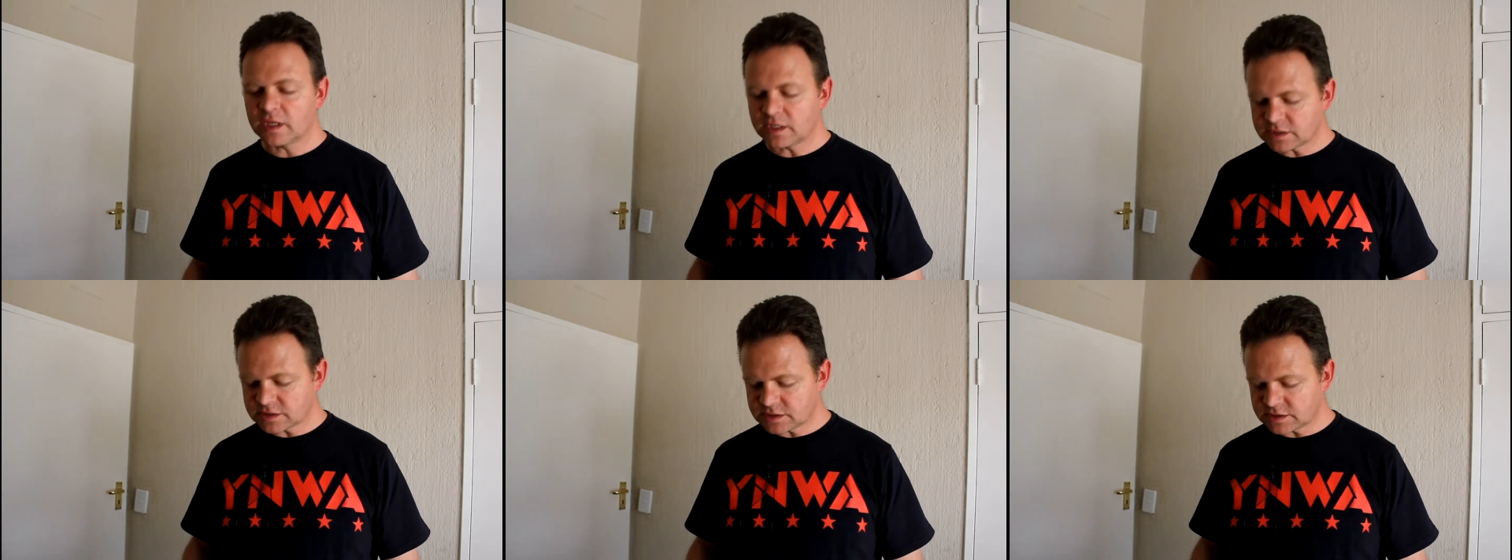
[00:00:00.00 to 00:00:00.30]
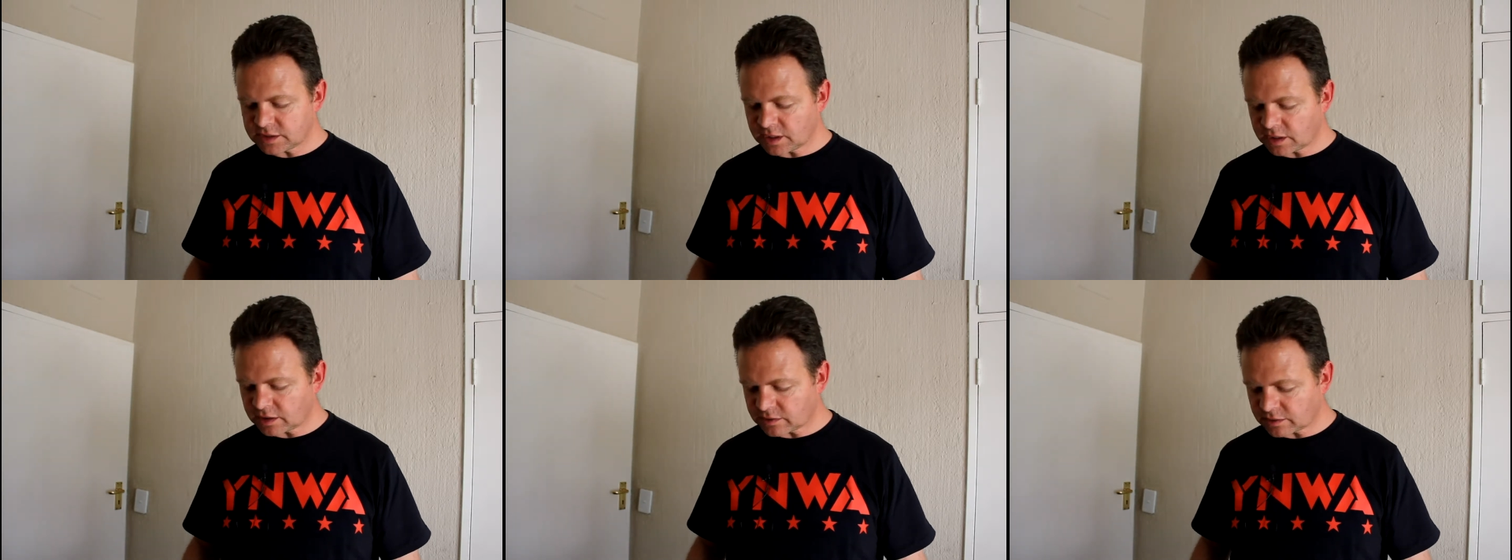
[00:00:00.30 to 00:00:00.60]

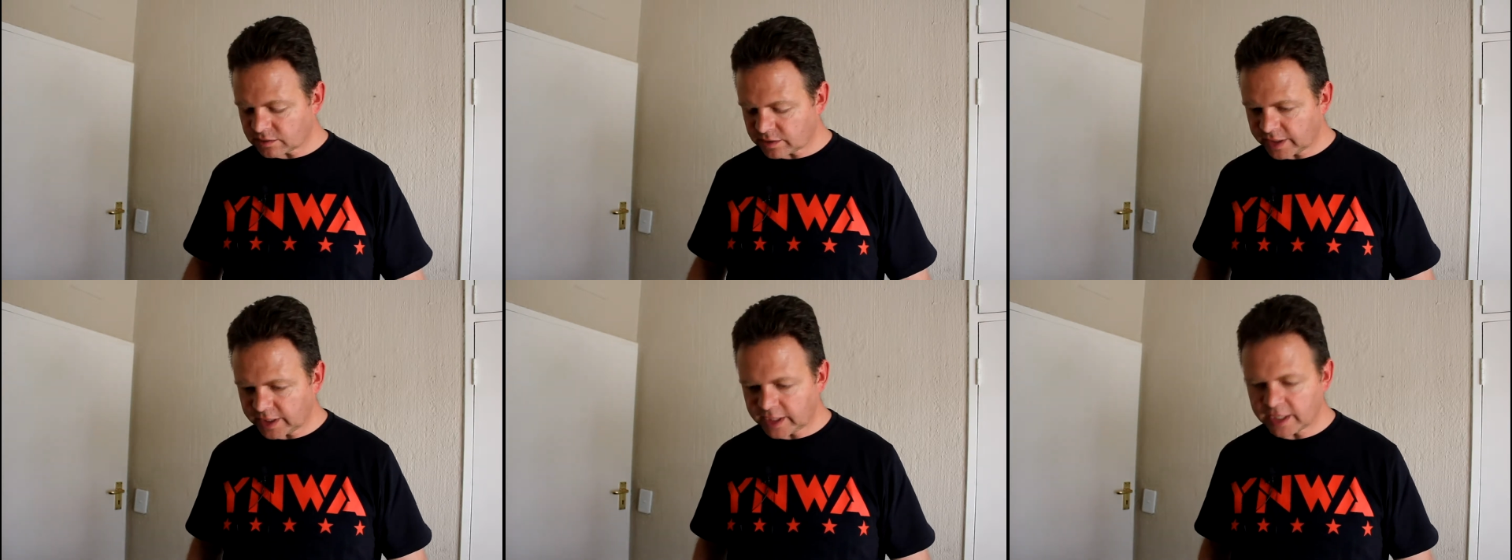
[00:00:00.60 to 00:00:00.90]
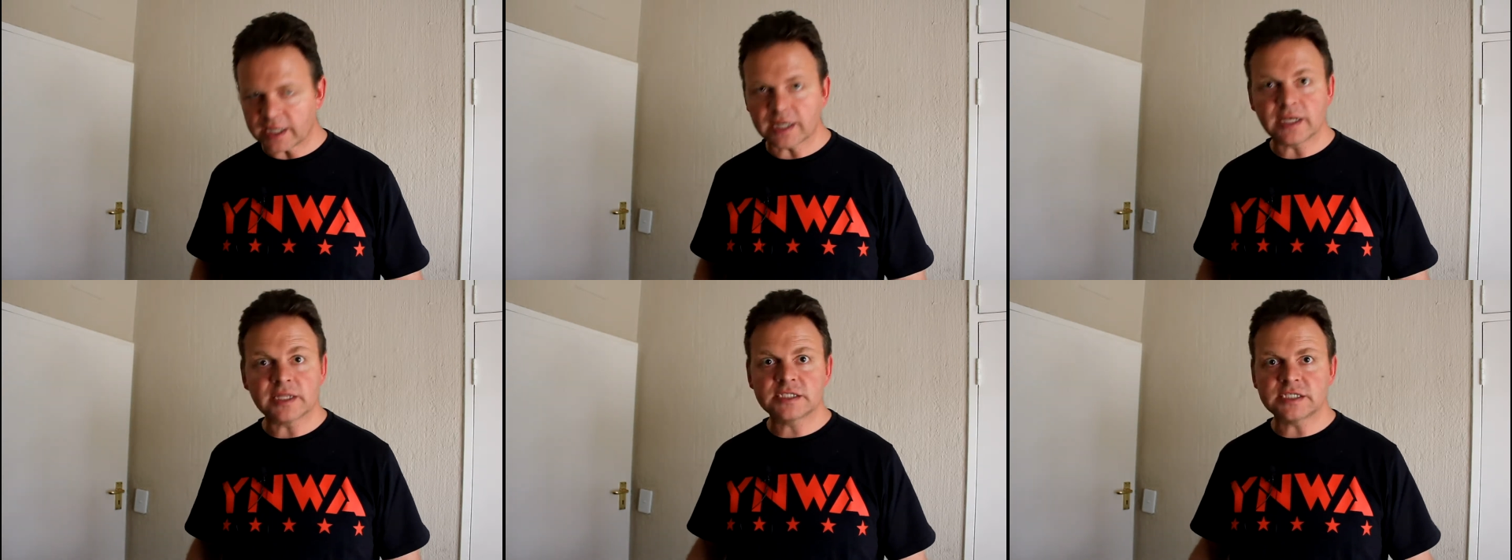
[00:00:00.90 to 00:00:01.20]
So
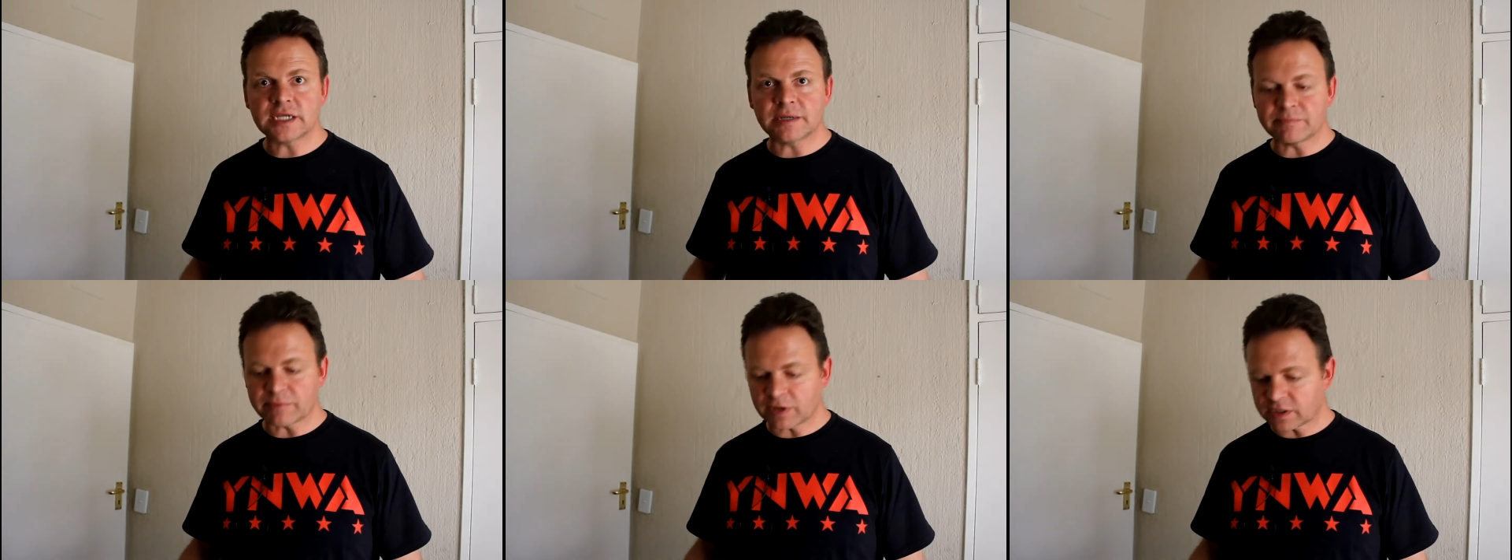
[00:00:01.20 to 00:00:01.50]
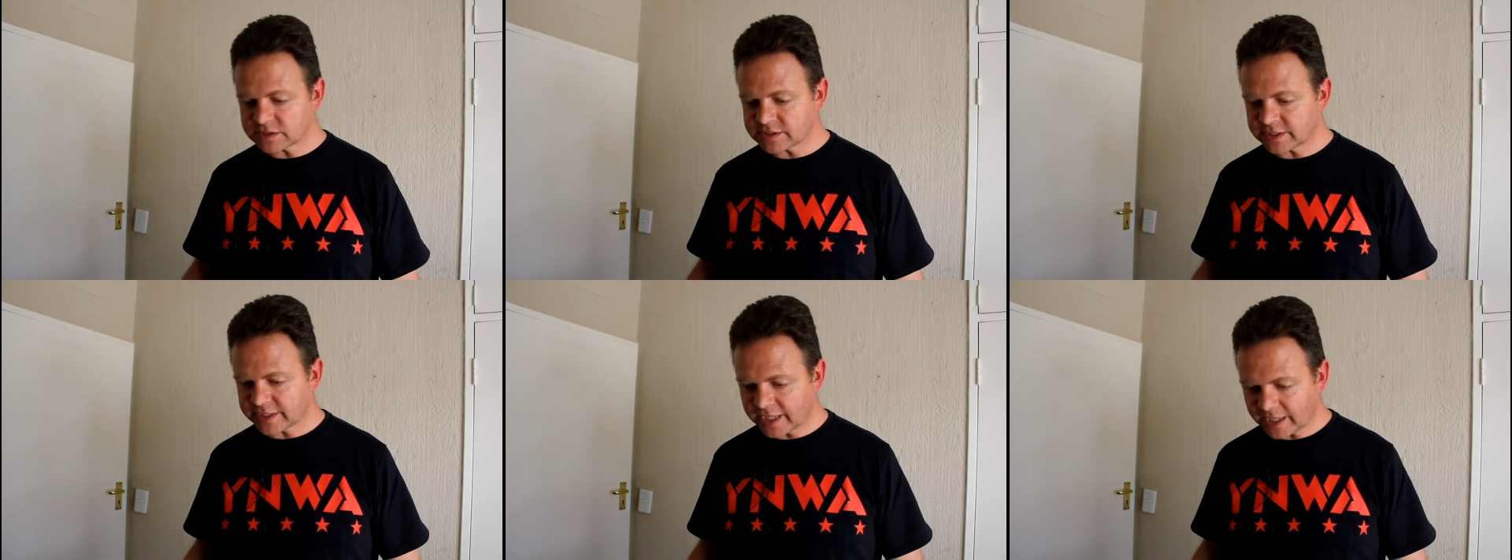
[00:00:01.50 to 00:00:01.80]
let's
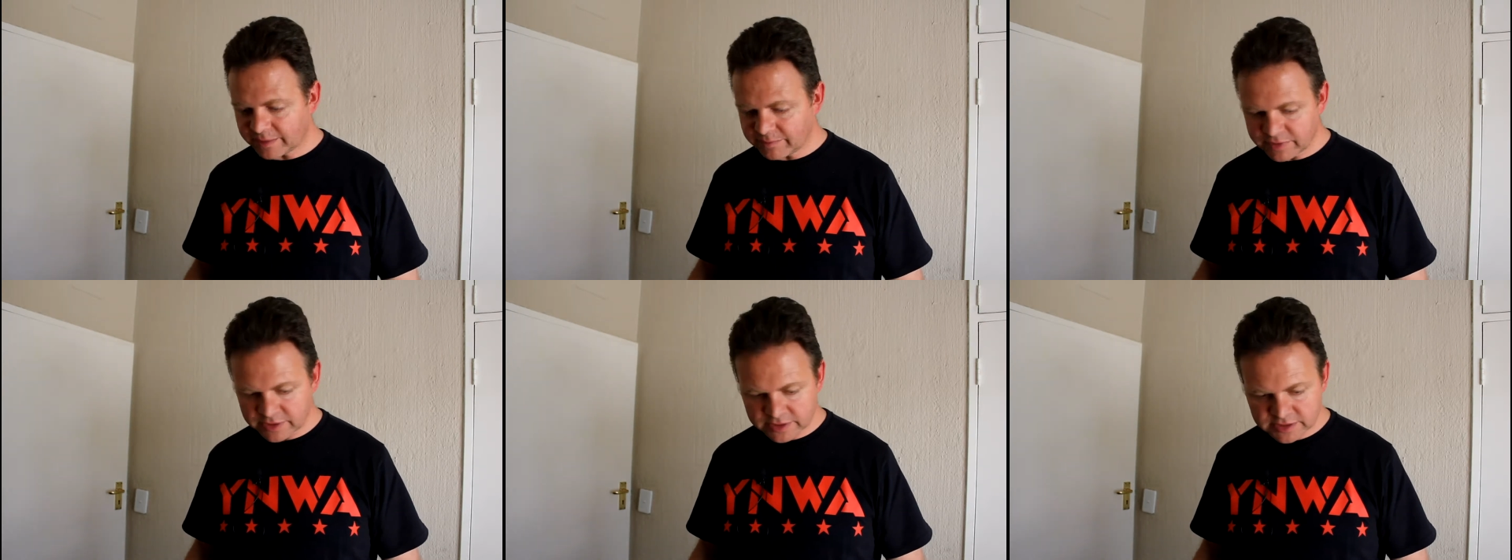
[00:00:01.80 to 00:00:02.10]
unbox the camera